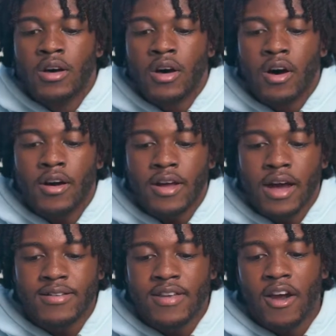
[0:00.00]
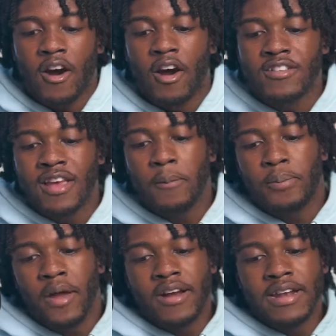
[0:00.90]
Hawkeye said, RJ
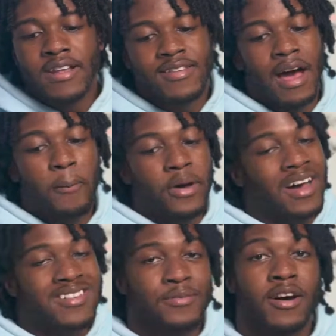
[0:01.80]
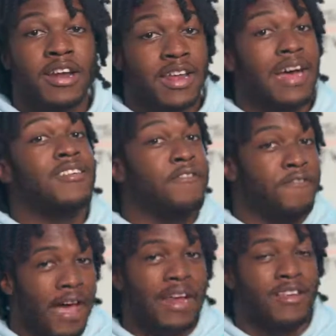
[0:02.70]
Barrett needs an Impossible hoodie. That's a
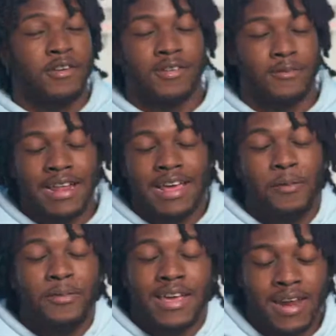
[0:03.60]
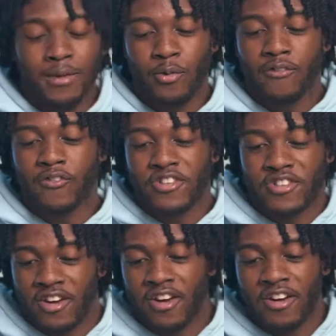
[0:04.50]
fact, yo. Somebody help me get him one for
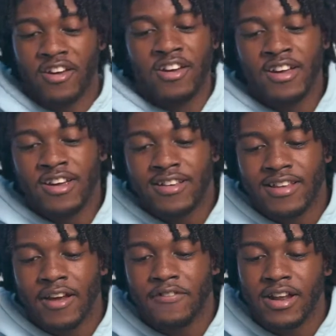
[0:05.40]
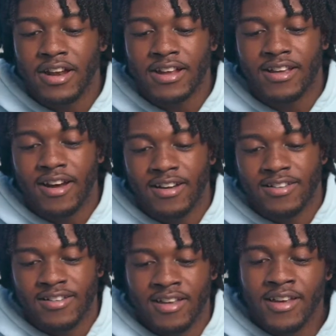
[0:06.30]
sure. He definitely
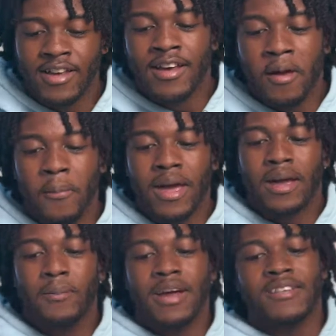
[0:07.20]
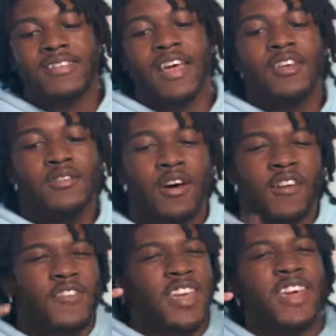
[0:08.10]
does. Mega Man said, you know the
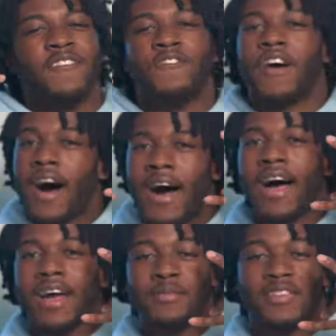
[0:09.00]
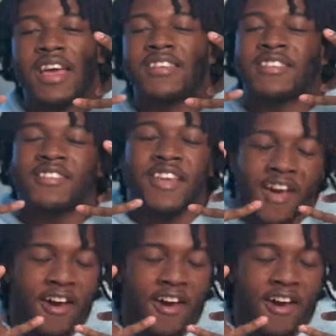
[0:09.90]
fucking vibes. Yes, sir.